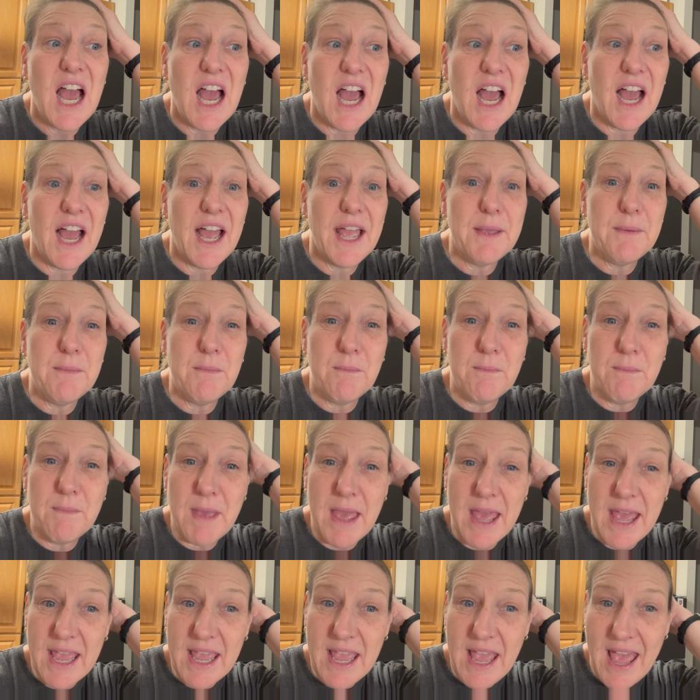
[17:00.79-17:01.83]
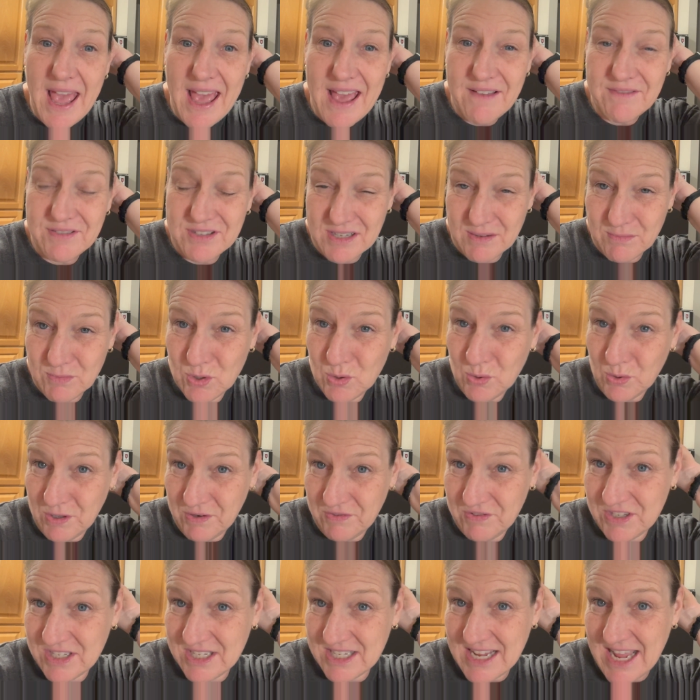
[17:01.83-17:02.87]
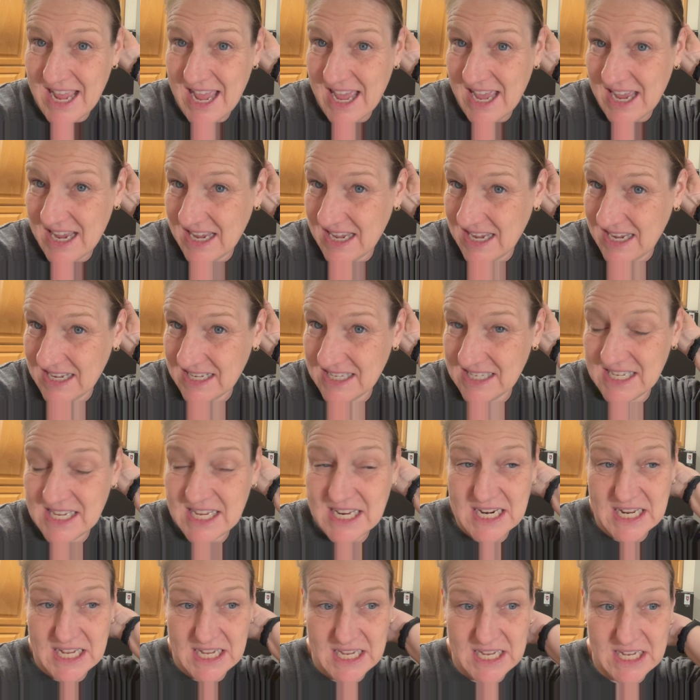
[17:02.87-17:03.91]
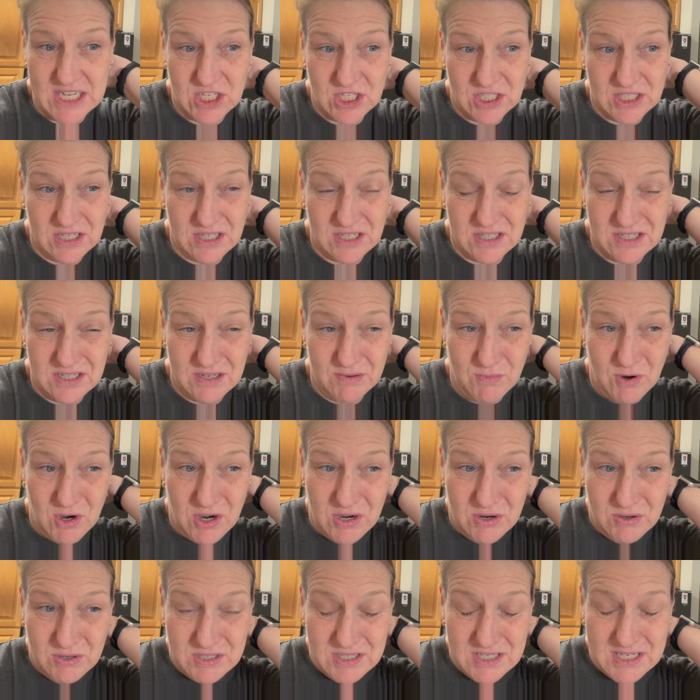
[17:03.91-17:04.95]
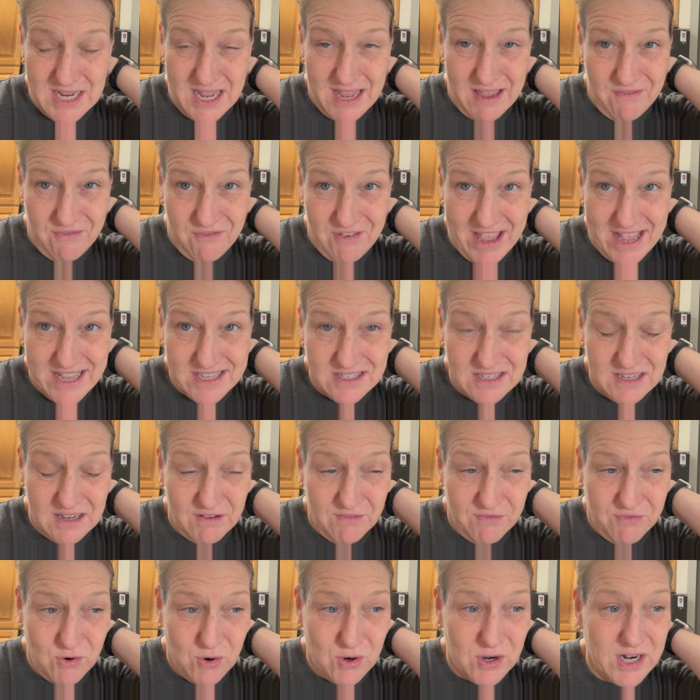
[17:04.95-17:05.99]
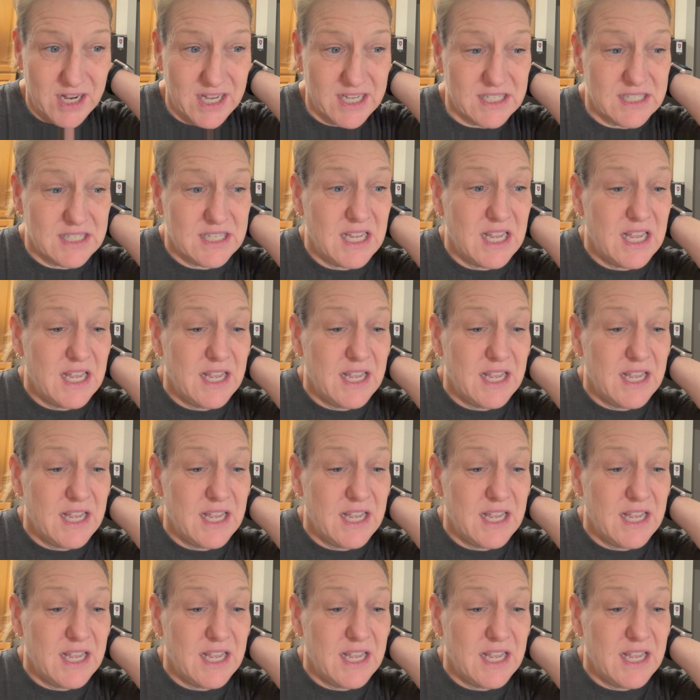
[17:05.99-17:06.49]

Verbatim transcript: I may have some sort of snack tonight, just because tomorrow is a day of fasting for us,